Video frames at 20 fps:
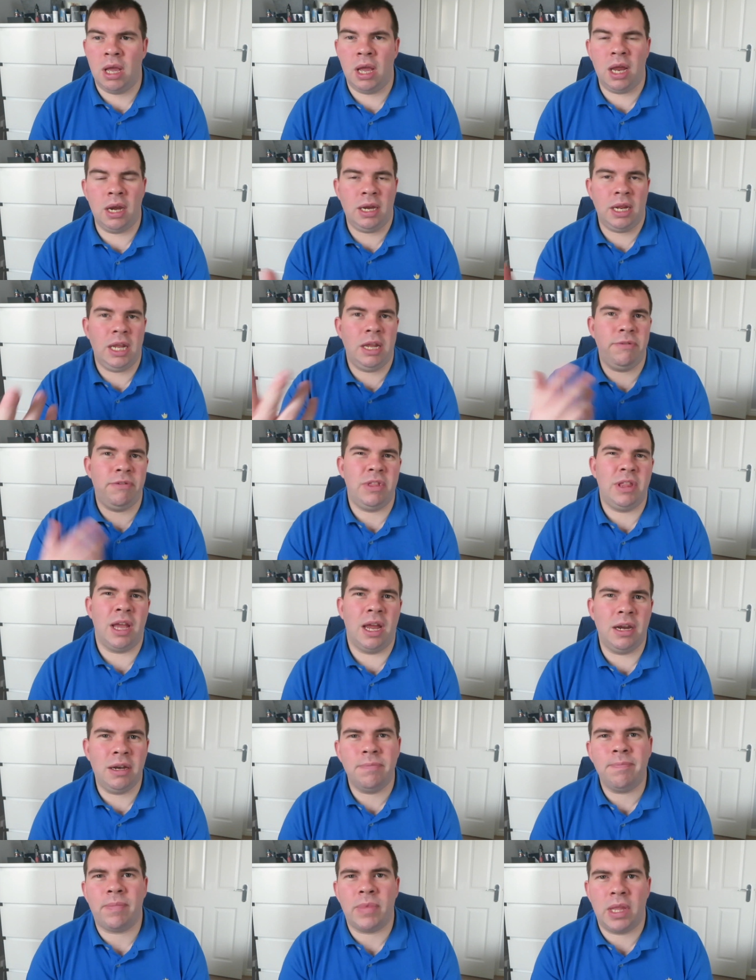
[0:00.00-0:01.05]
And even
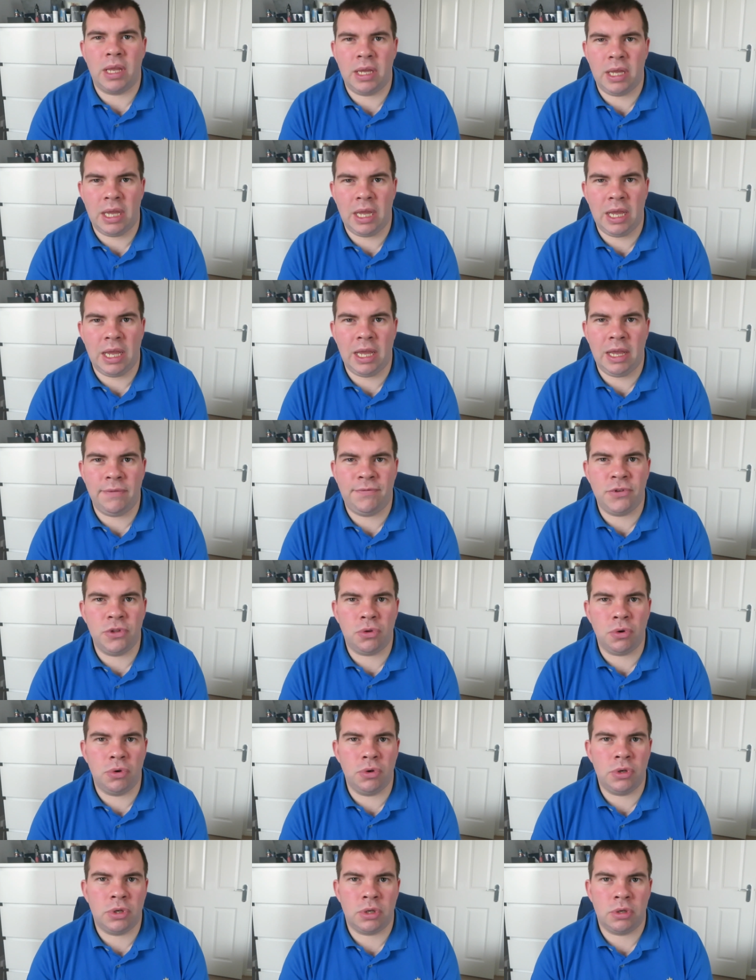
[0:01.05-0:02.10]
then, if you
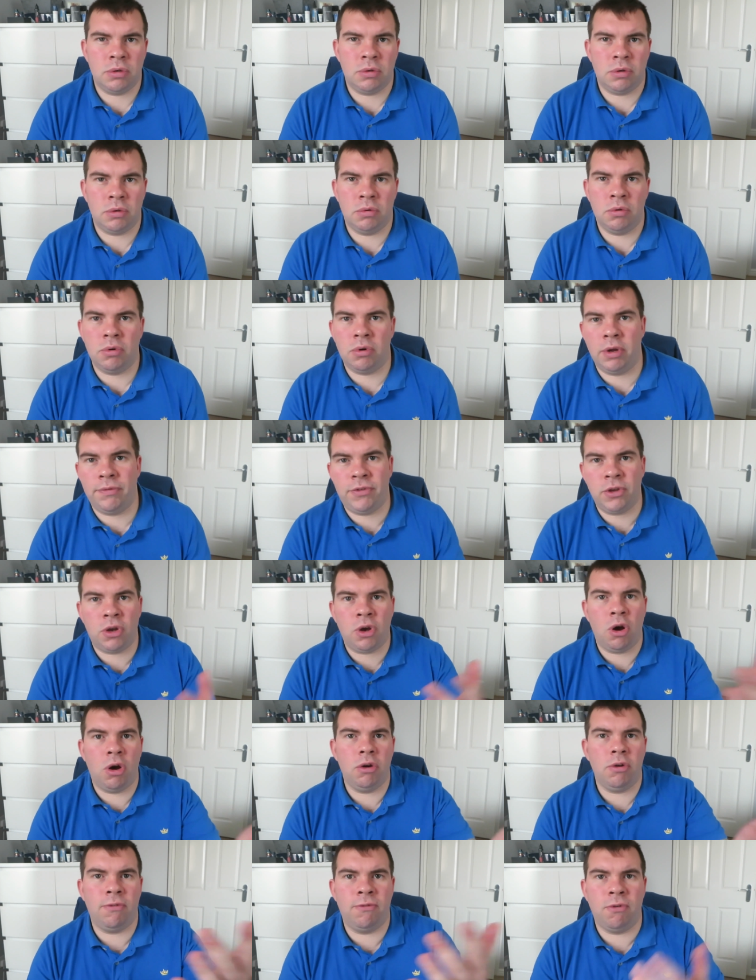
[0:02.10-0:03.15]

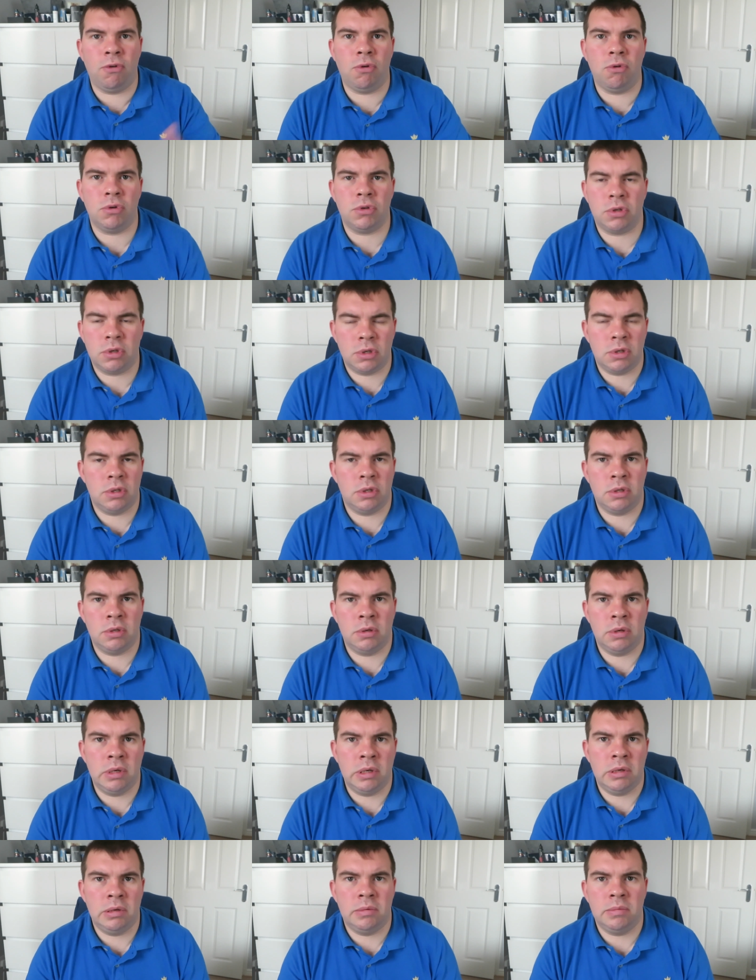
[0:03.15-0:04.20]
can't afford
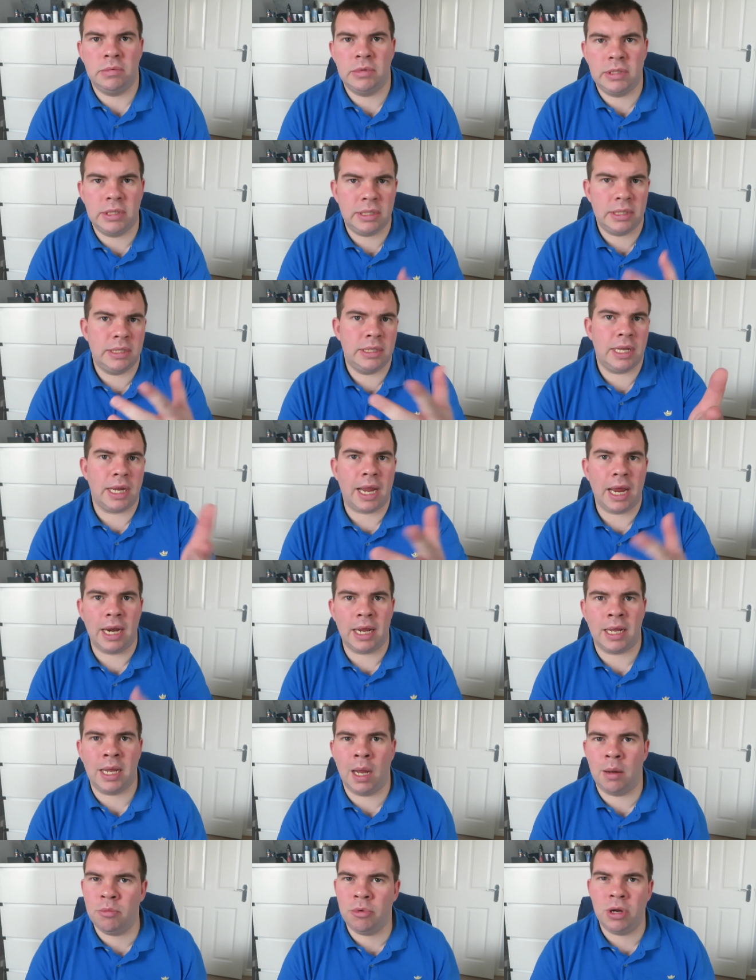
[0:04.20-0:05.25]
to get a
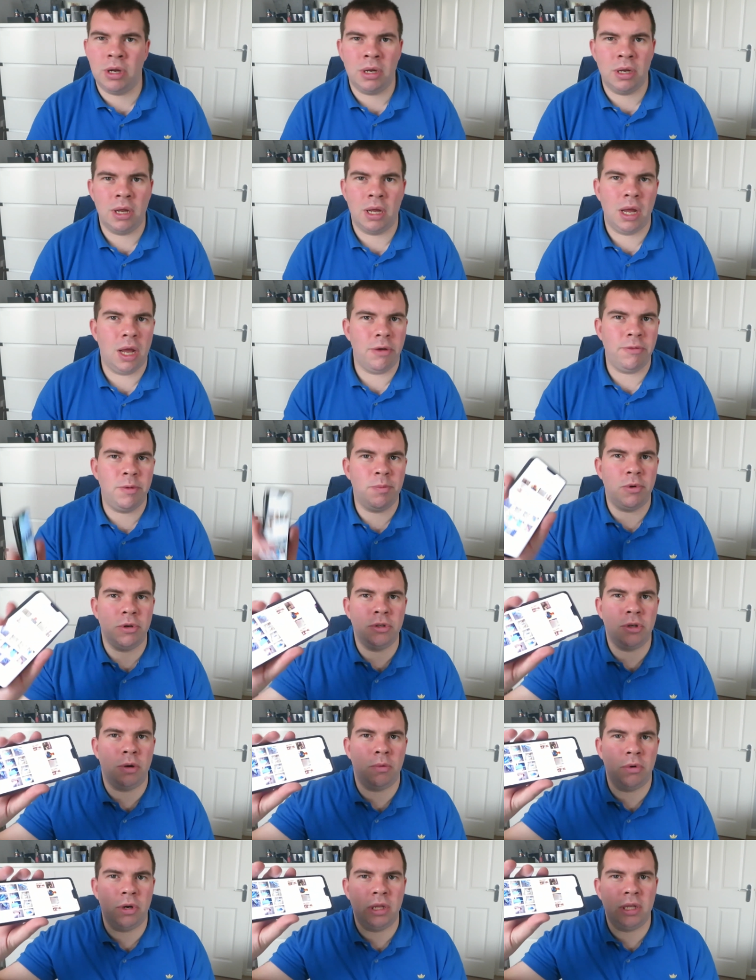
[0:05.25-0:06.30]
camera,
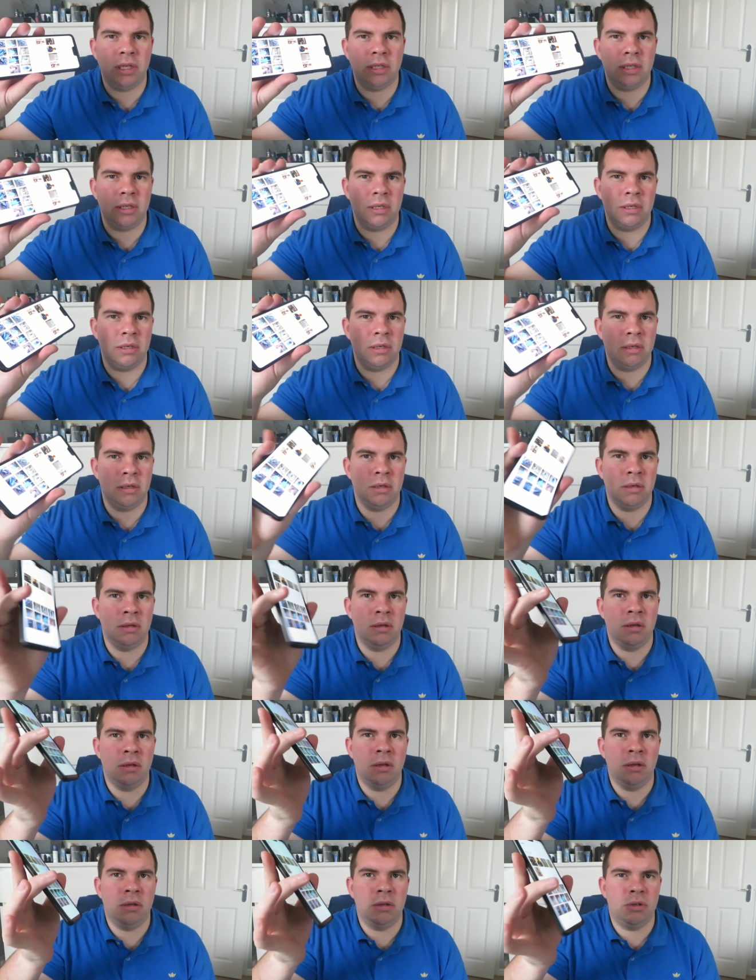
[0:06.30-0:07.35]
everybody's got one of these.
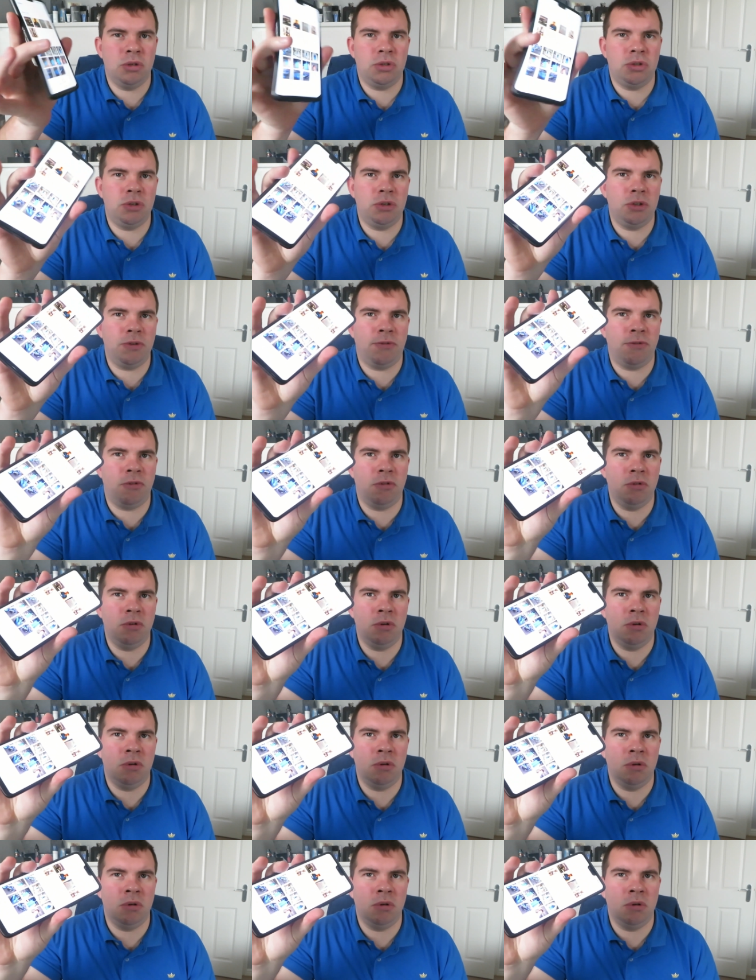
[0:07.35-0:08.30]
Just use your phone.